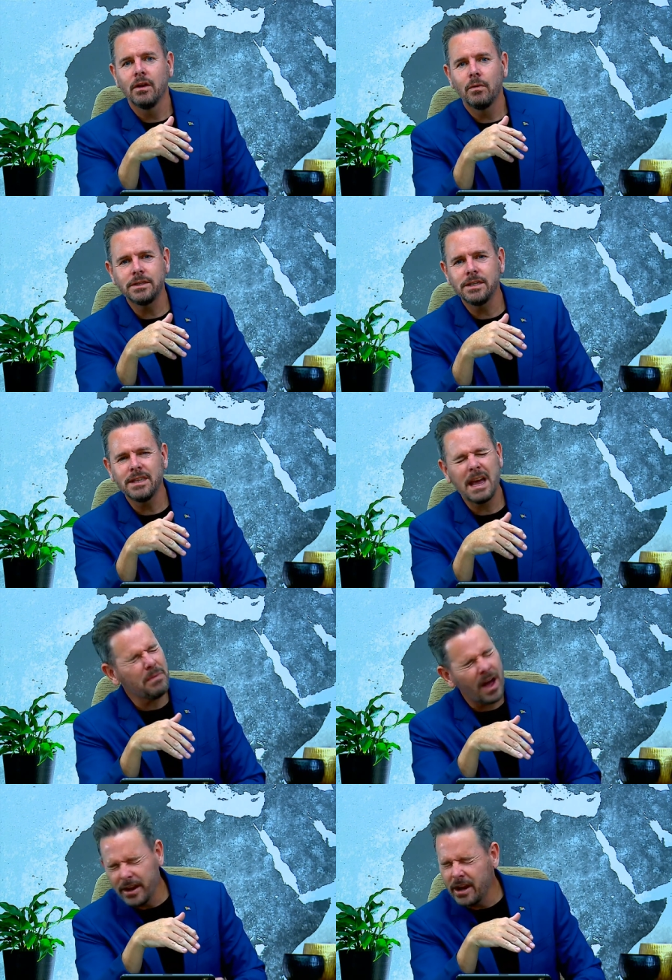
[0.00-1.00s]
What's his name?
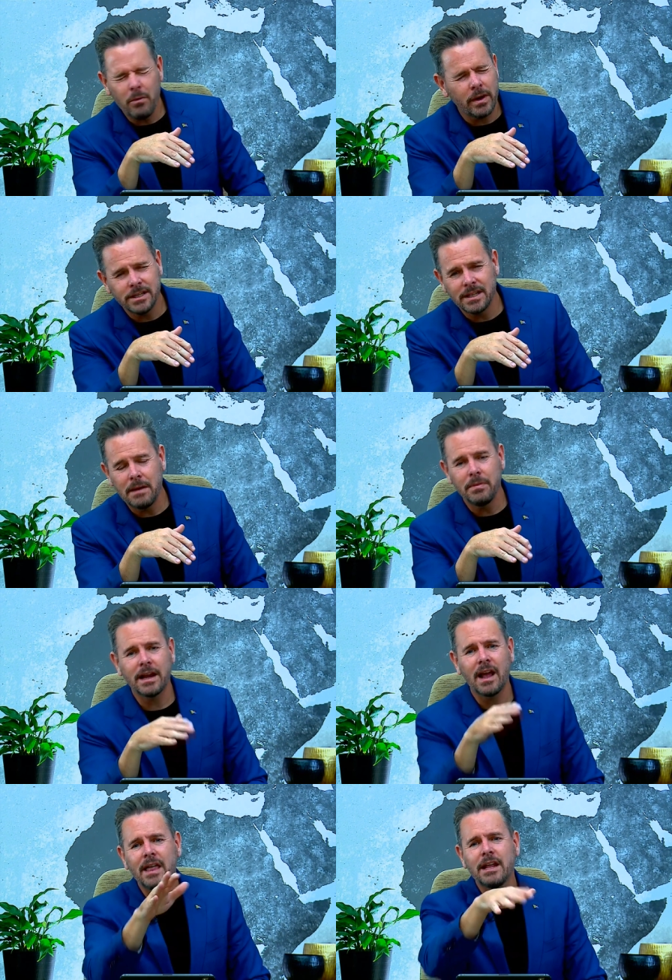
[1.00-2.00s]
No, I don't know what his name.
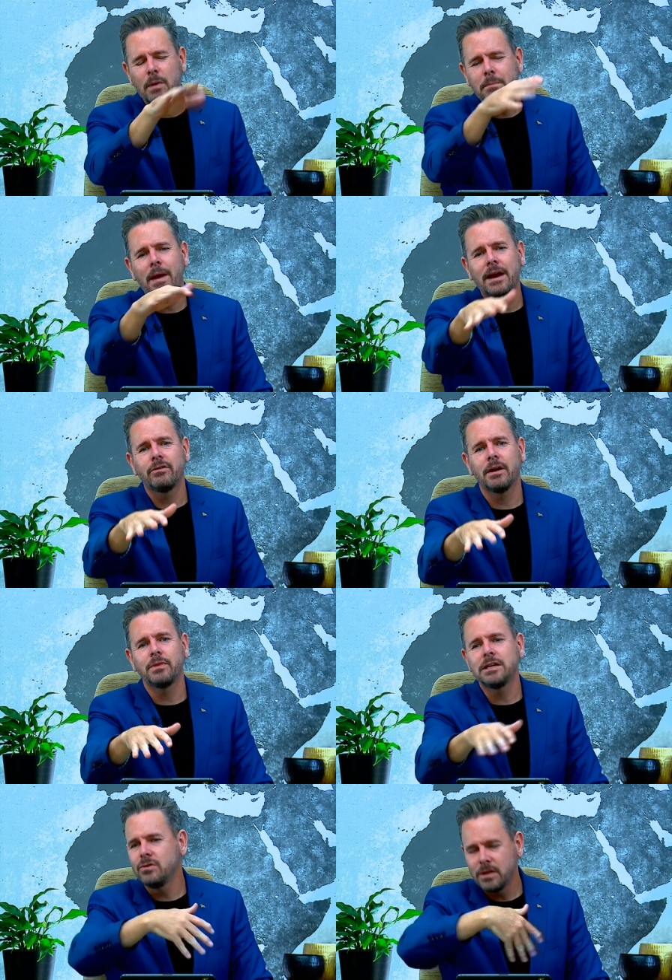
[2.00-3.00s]
That guy that went bankrupt,
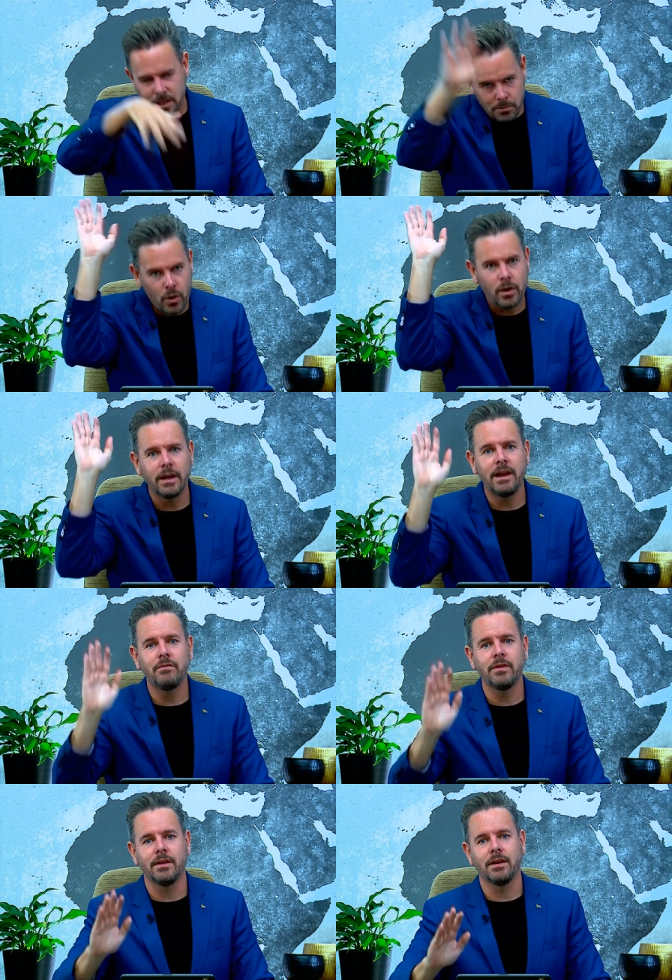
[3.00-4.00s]
that took his milk and
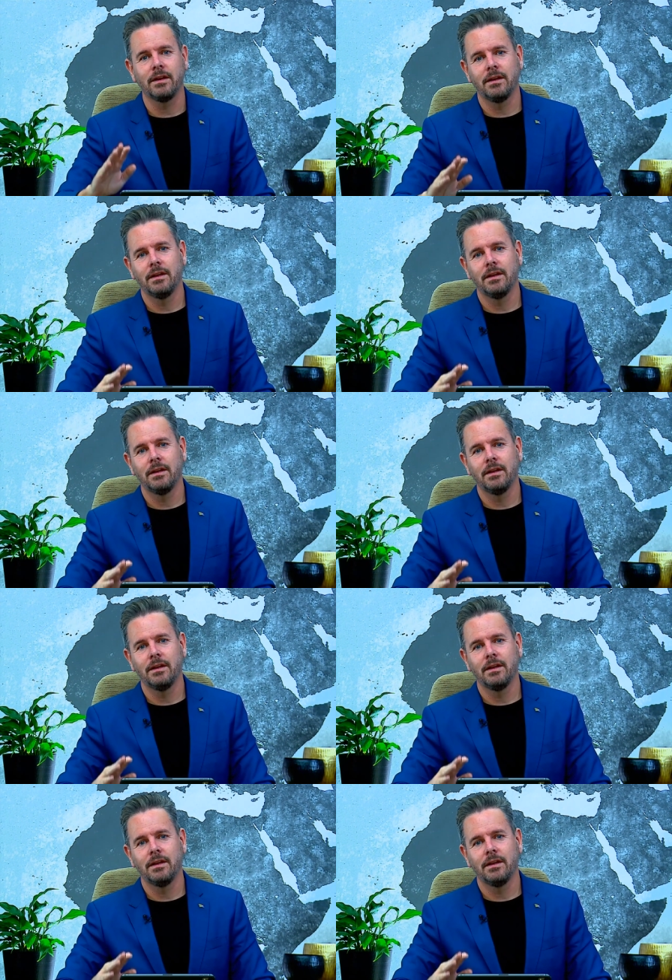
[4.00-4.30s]
everything.